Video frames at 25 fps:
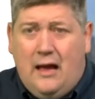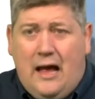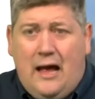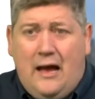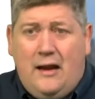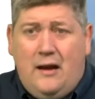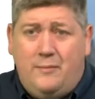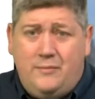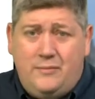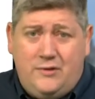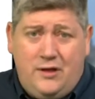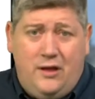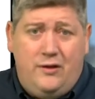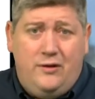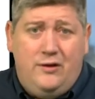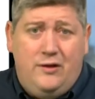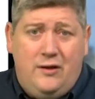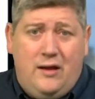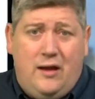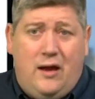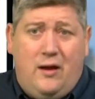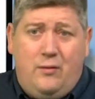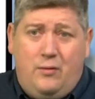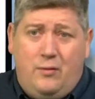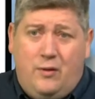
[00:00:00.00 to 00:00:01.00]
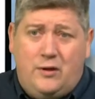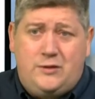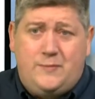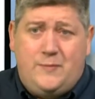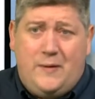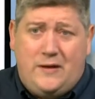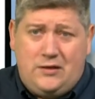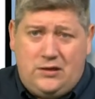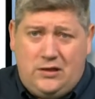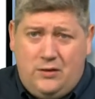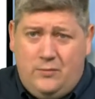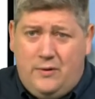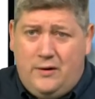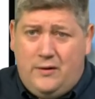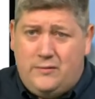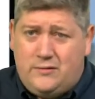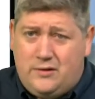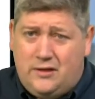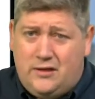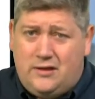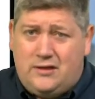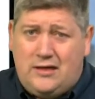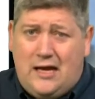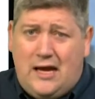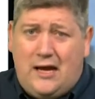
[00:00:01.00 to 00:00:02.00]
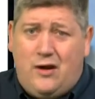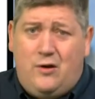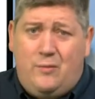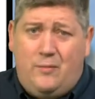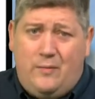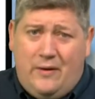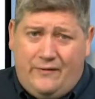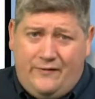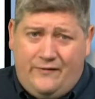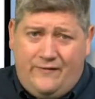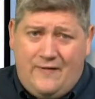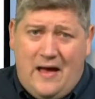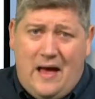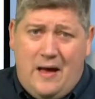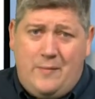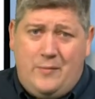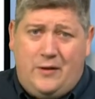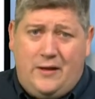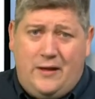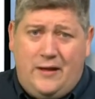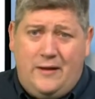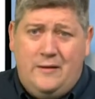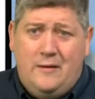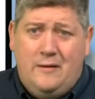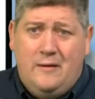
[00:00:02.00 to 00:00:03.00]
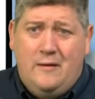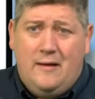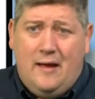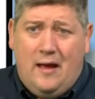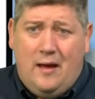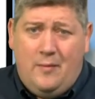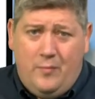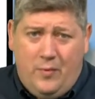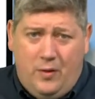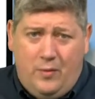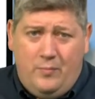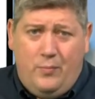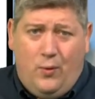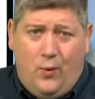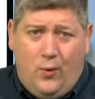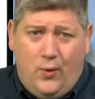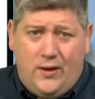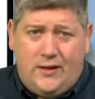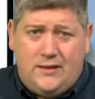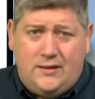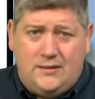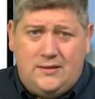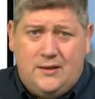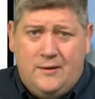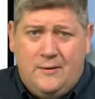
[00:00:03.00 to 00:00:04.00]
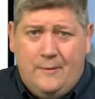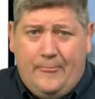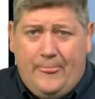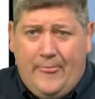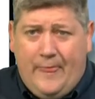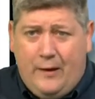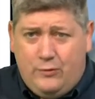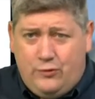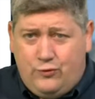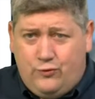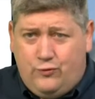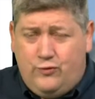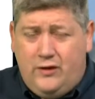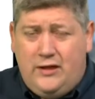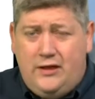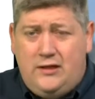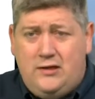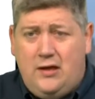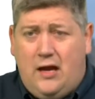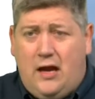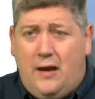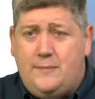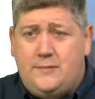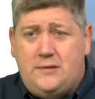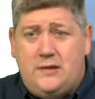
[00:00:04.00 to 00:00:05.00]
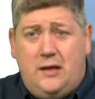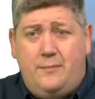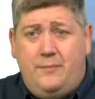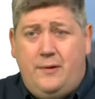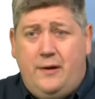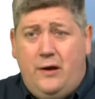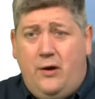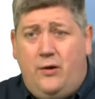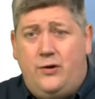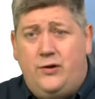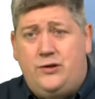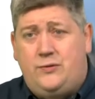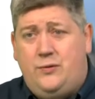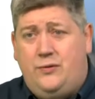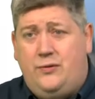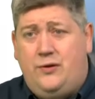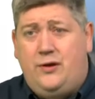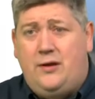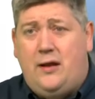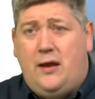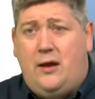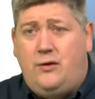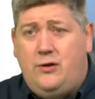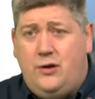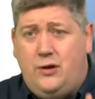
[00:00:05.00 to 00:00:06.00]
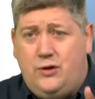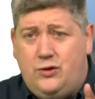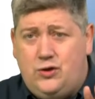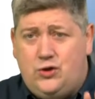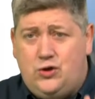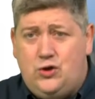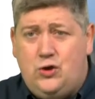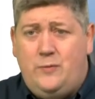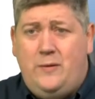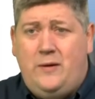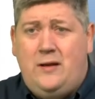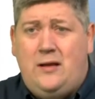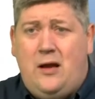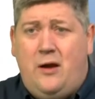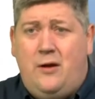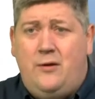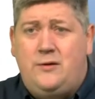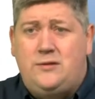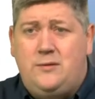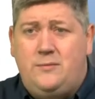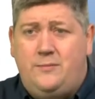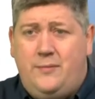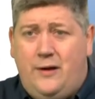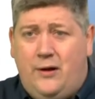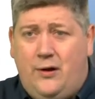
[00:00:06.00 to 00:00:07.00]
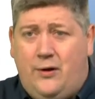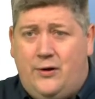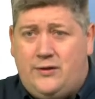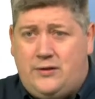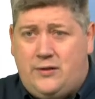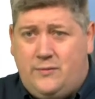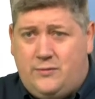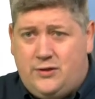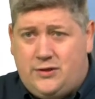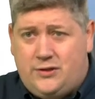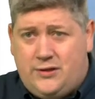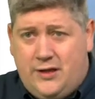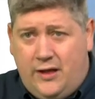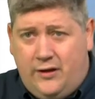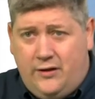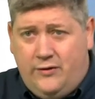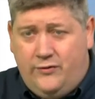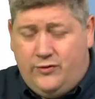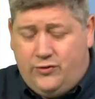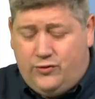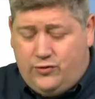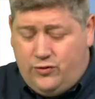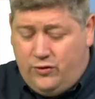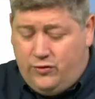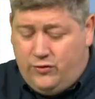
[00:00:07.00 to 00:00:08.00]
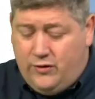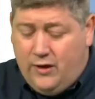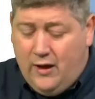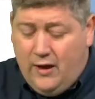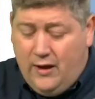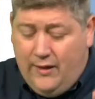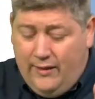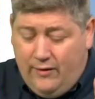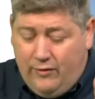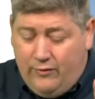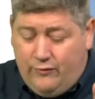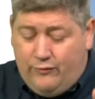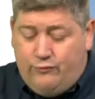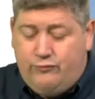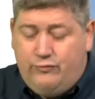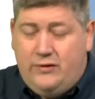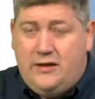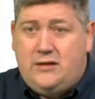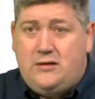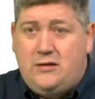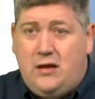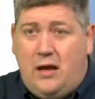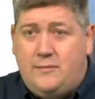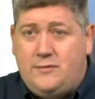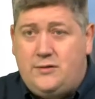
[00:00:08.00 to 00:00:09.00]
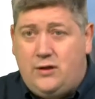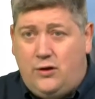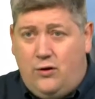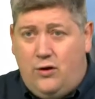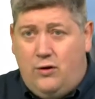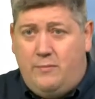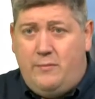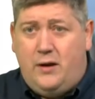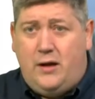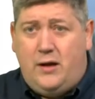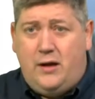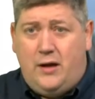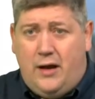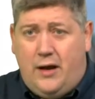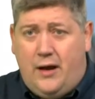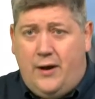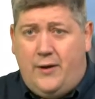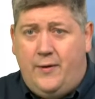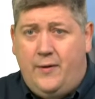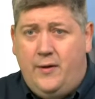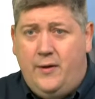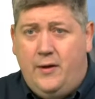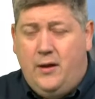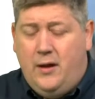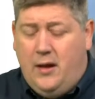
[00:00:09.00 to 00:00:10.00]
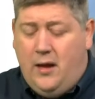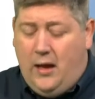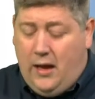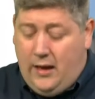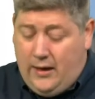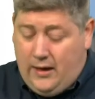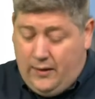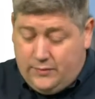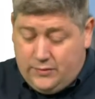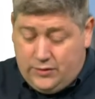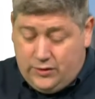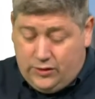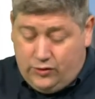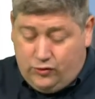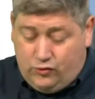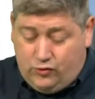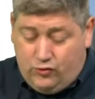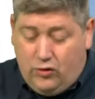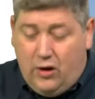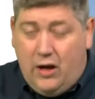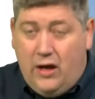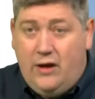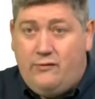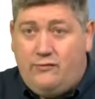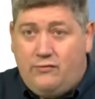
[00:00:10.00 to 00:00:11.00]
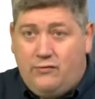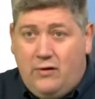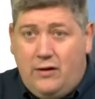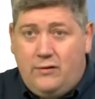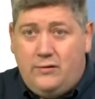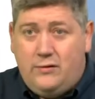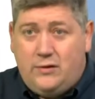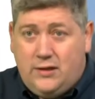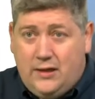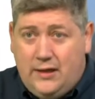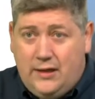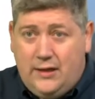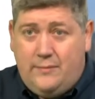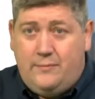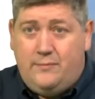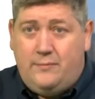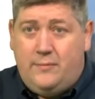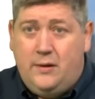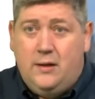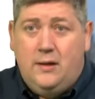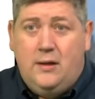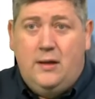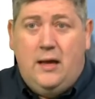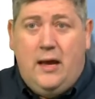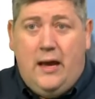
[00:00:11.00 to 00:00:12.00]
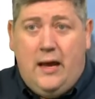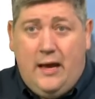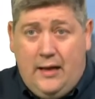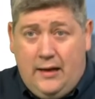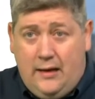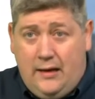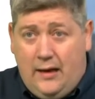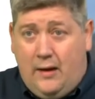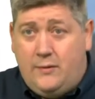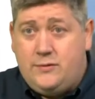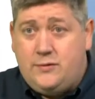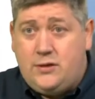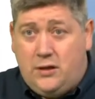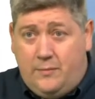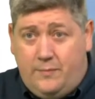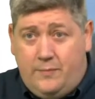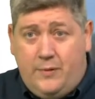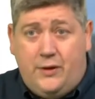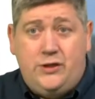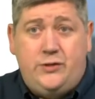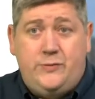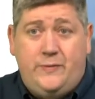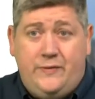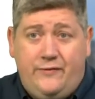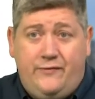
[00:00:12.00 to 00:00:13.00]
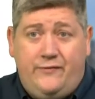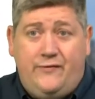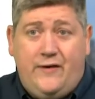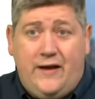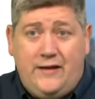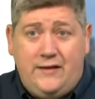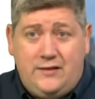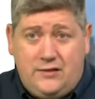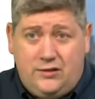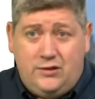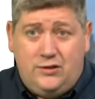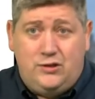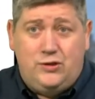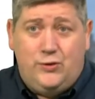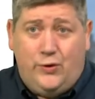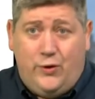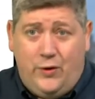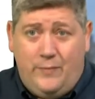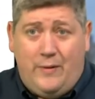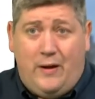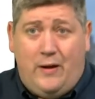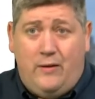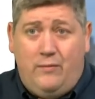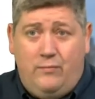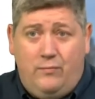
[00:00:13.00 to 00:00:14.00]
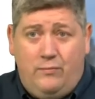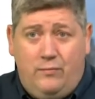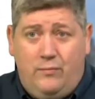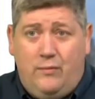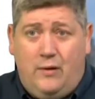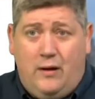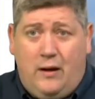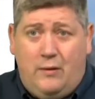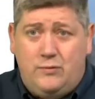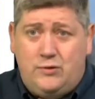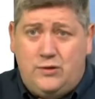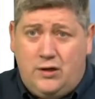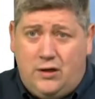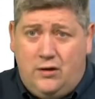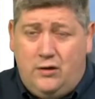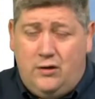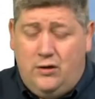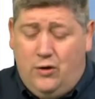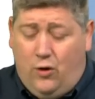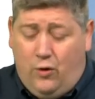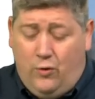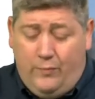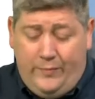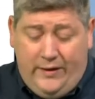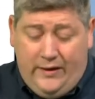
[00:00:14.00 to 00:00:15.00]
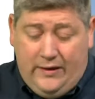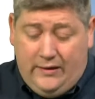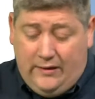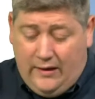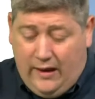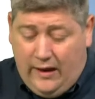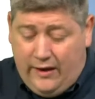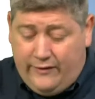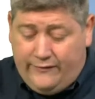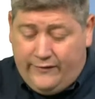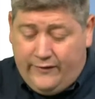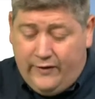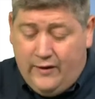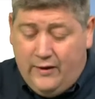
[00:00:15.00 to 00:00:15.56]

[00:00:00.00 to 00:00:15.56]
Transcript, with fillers: And I'm telling you now, especially especially when it was an attack on my family and my boys. There was three times, and I'm being honest with you now, you can shoot me down because I'm being honest, I'm just telling you the truth. There were three times I got in my car and I was going to drive round to him and I was going to punch him in the face and sort him out. I was going to not be in love,